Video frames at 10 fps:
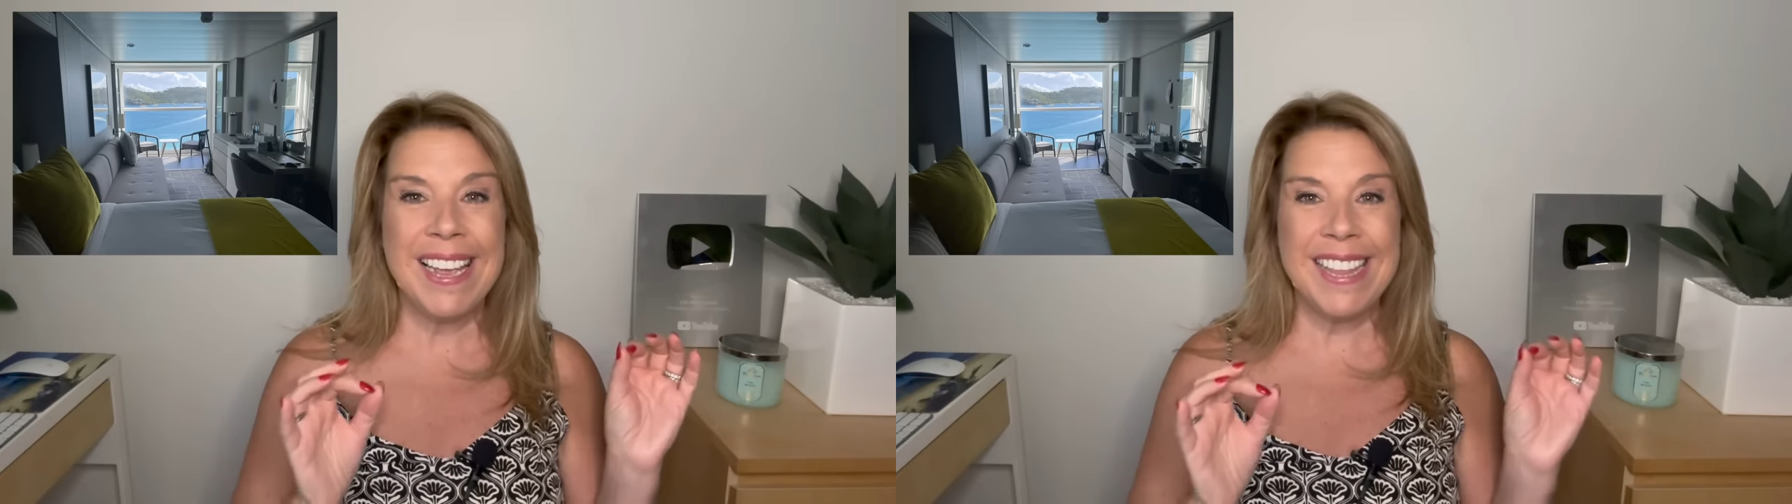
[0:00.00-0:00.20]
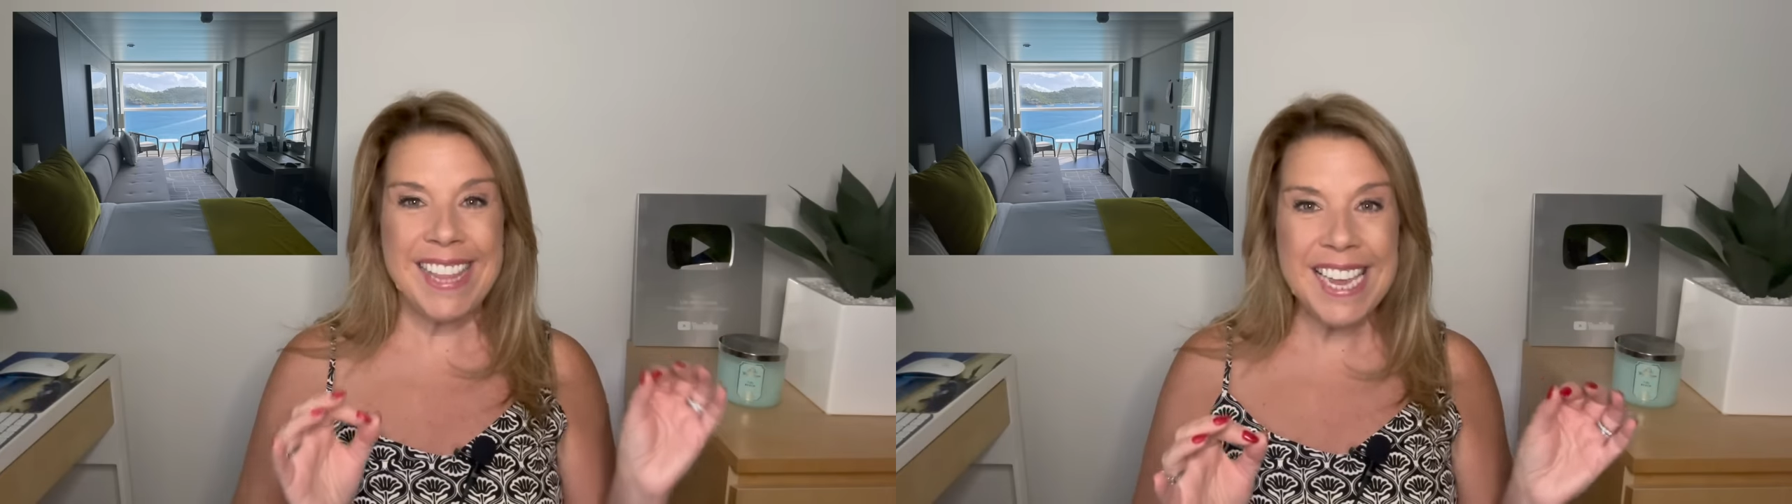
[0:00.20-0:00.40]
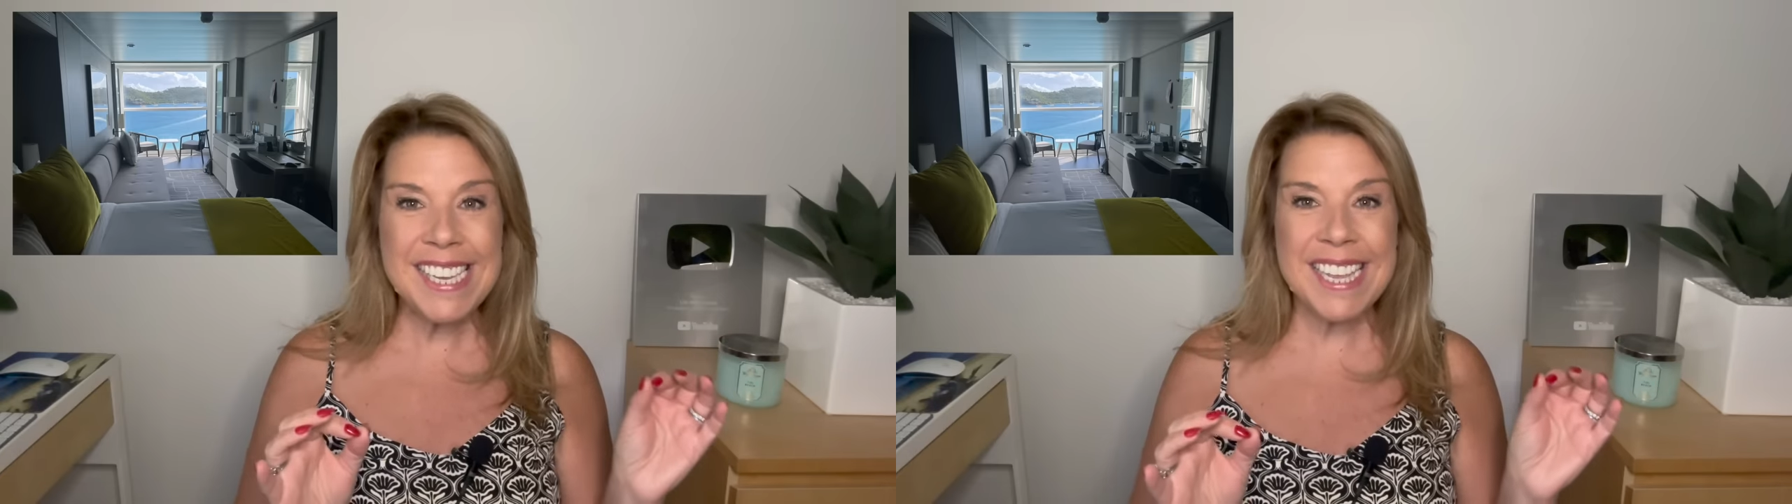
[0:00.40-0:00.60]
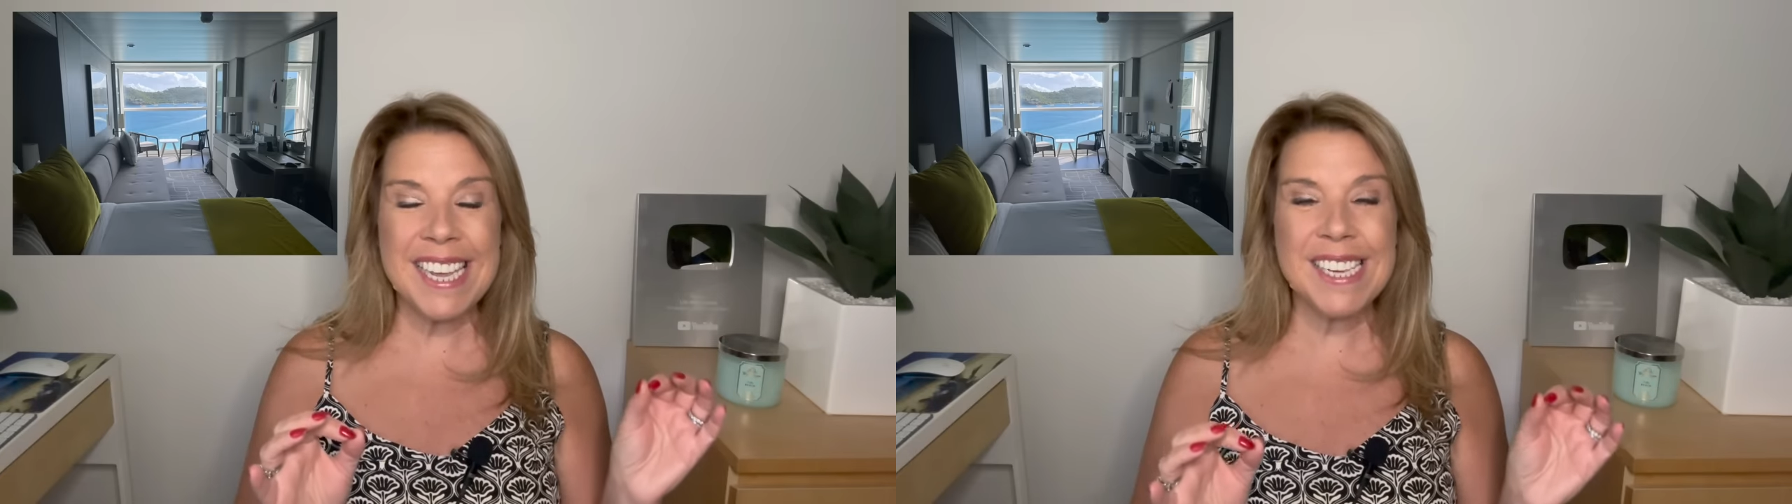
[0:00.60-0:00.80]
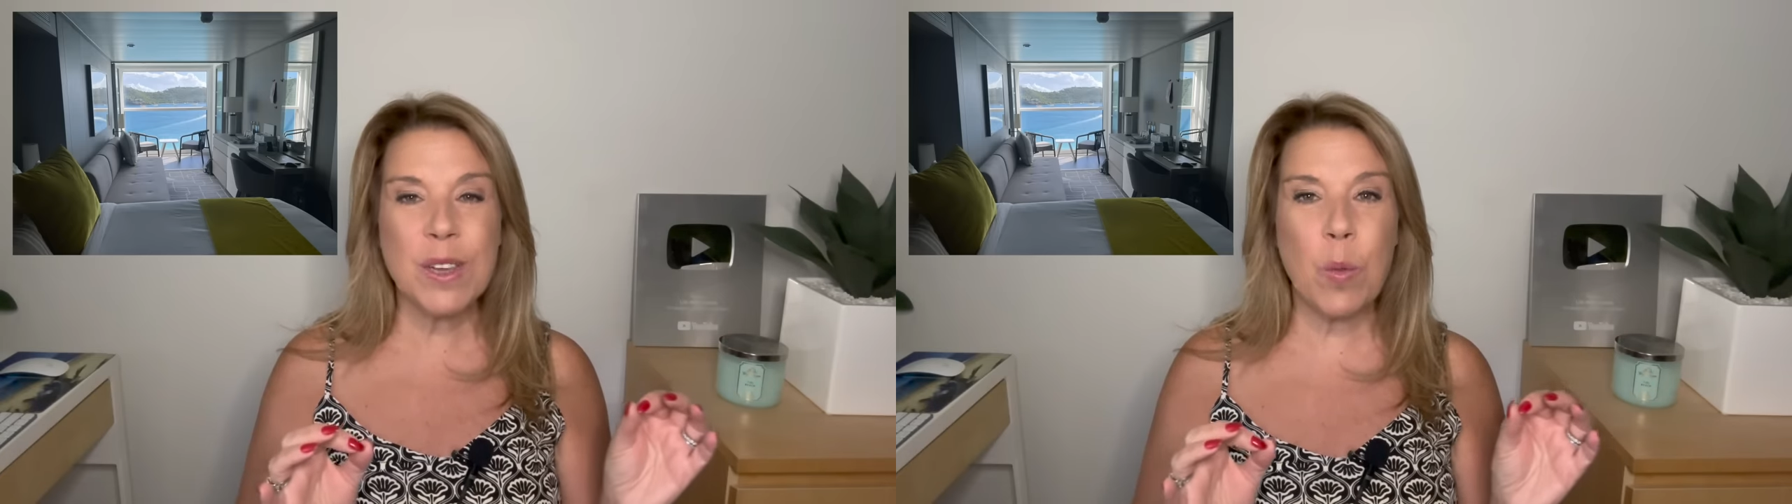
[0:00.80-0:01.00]
They did
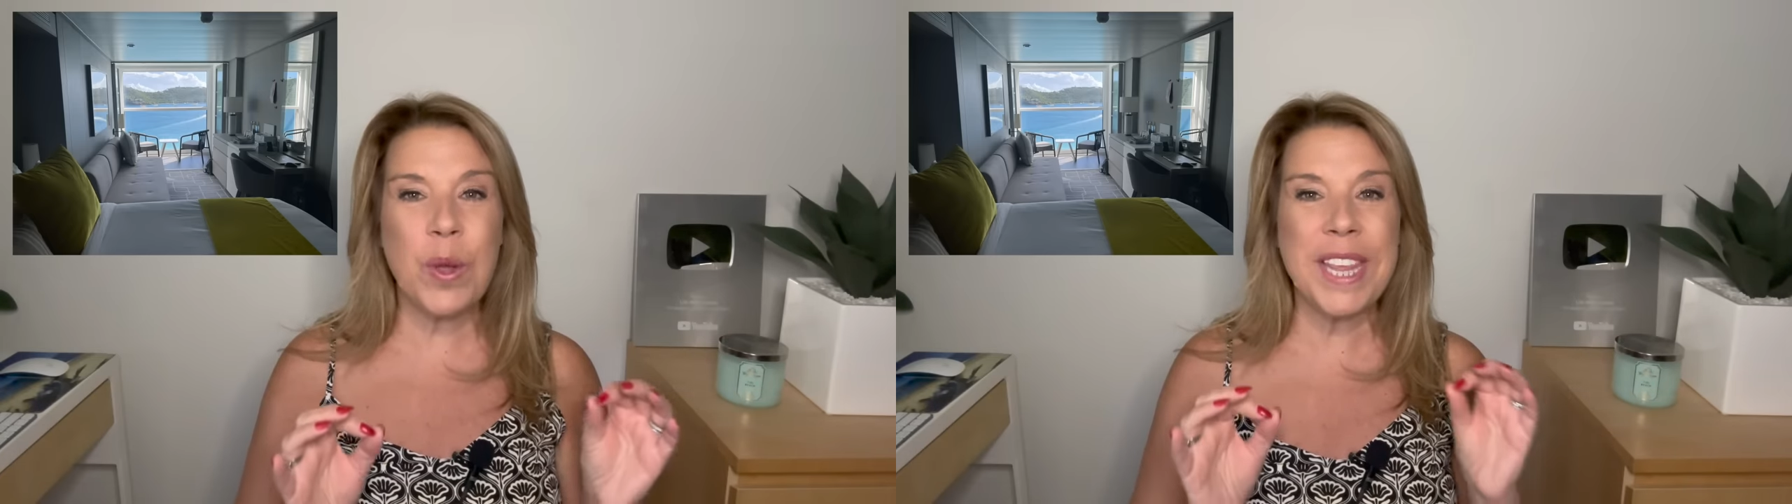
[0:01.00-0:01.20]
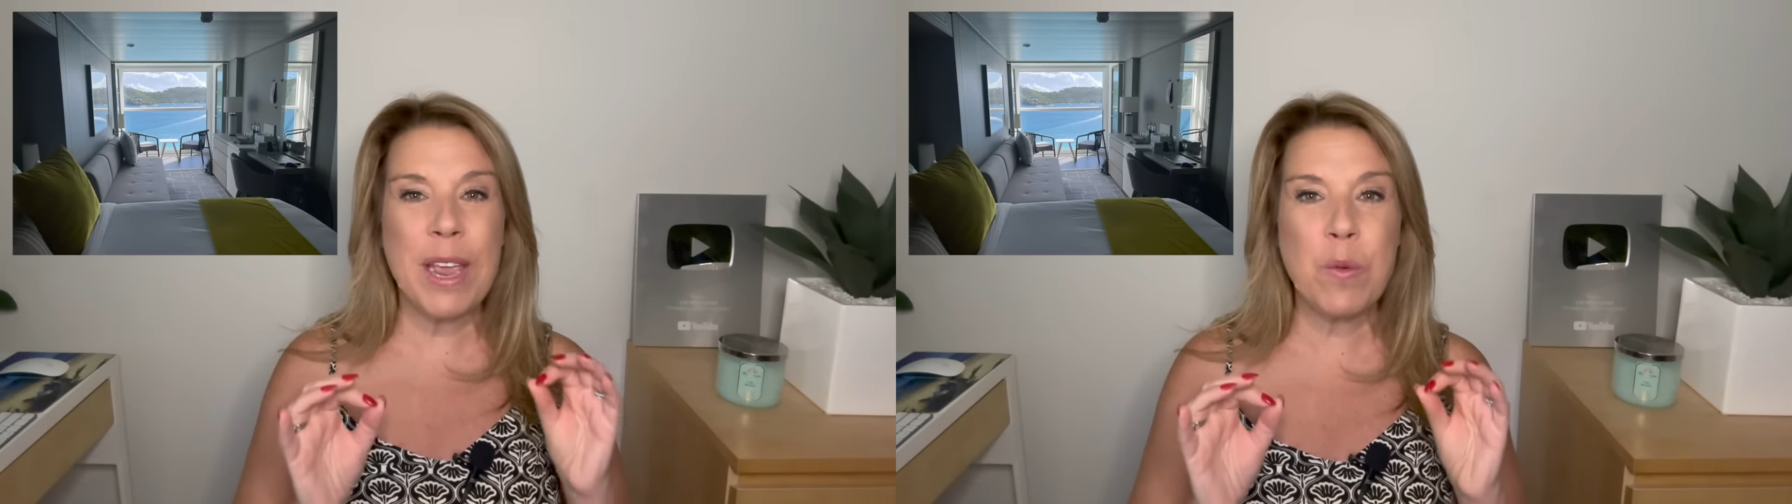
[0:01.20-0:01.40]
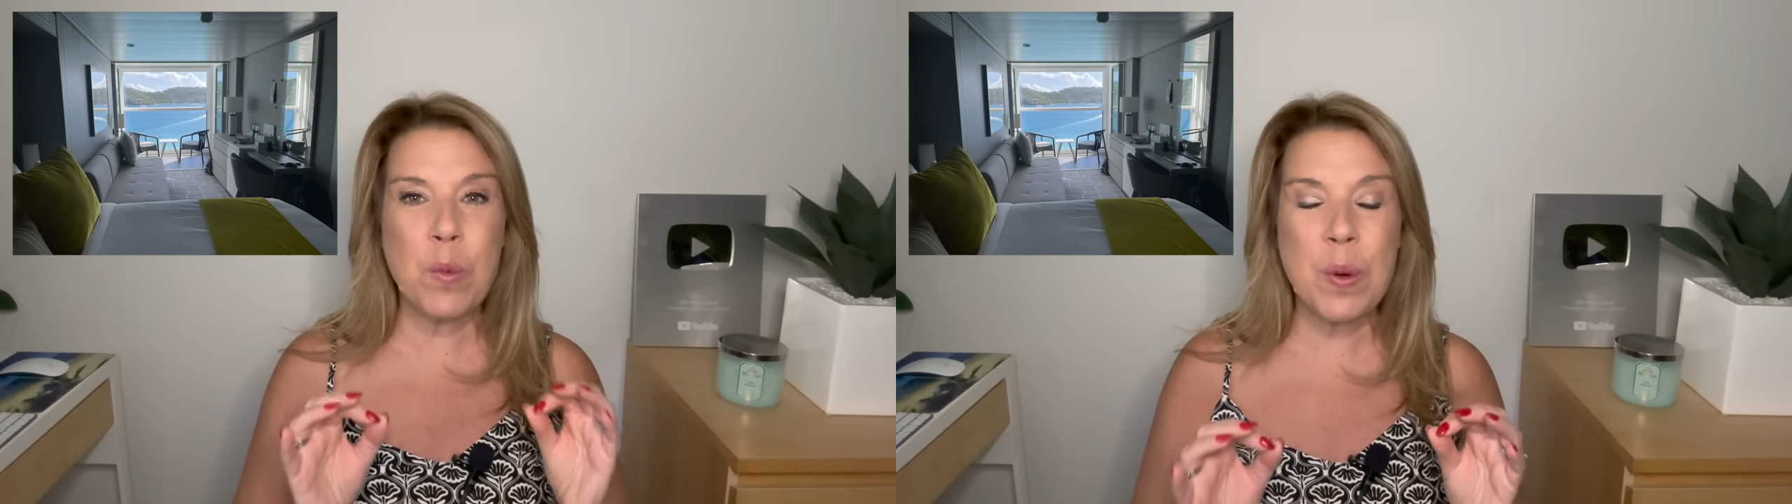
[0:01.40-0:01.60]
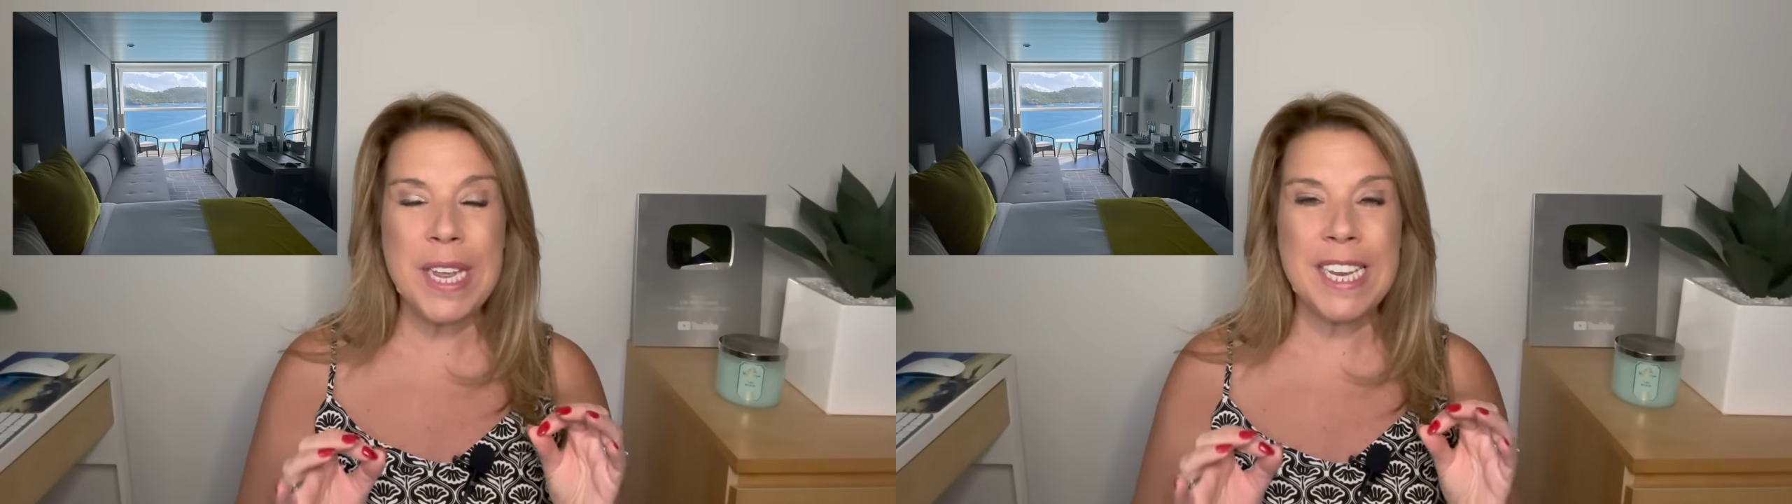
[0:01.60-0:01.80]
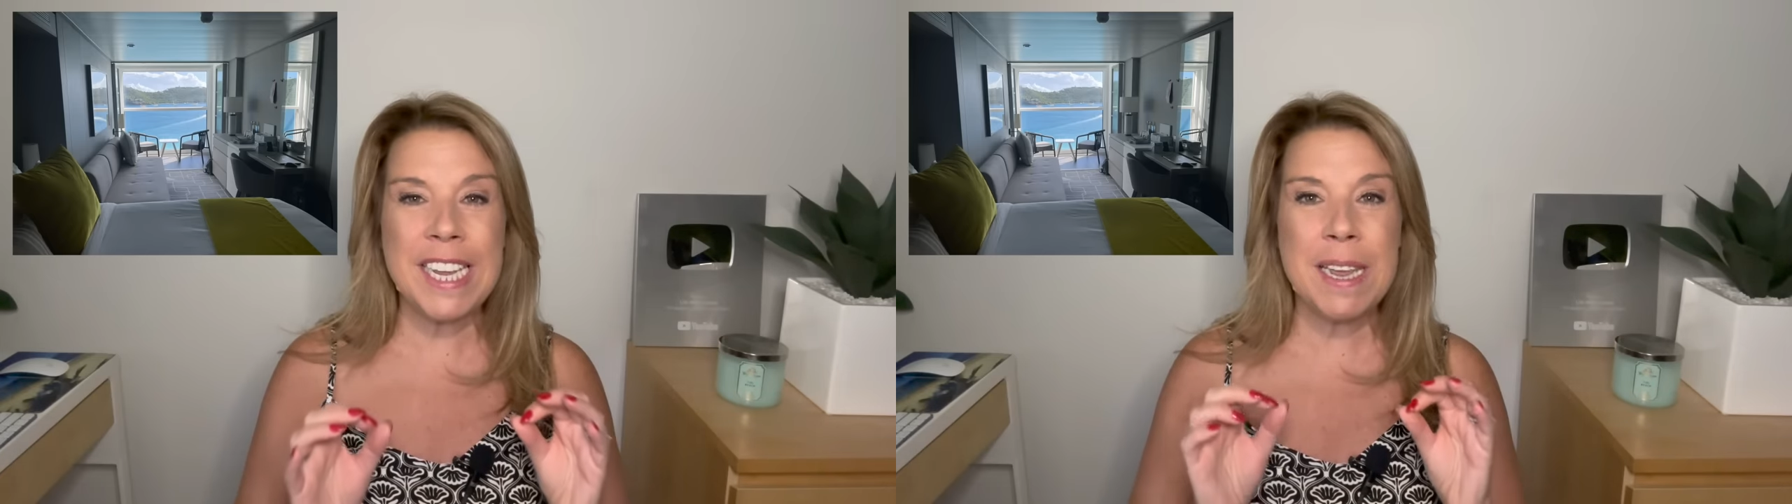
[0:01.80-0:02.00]
this with a
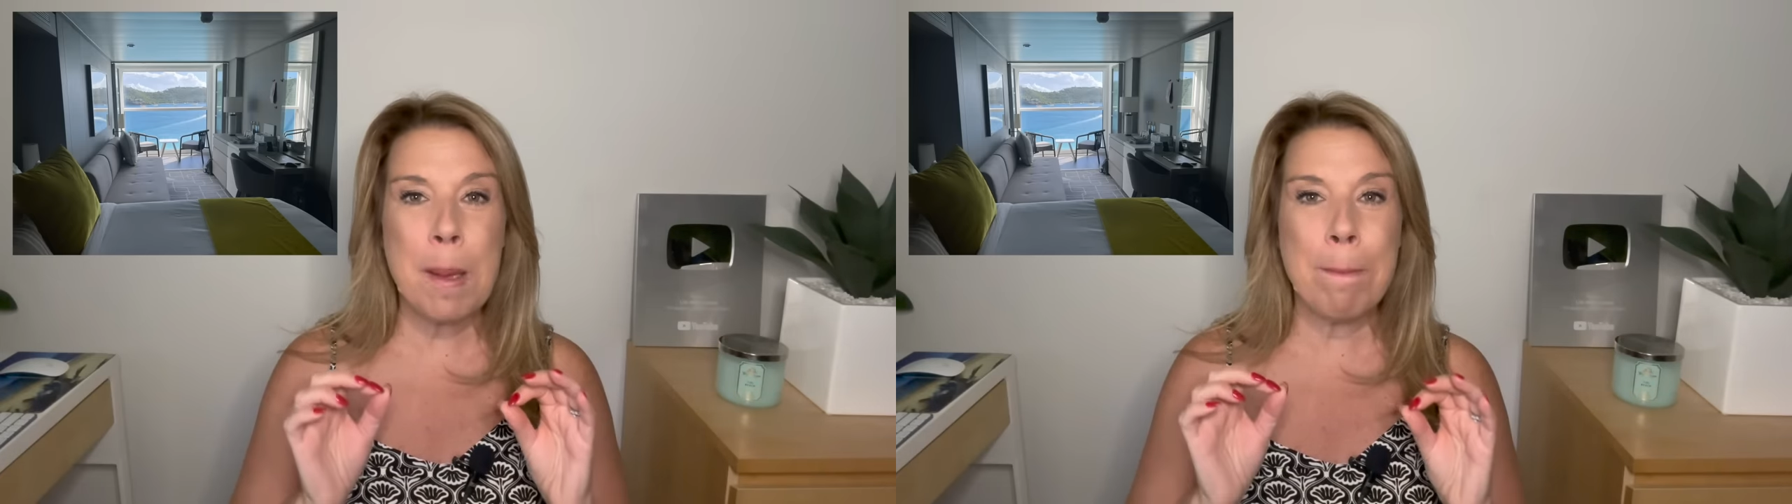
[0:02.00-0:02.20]
really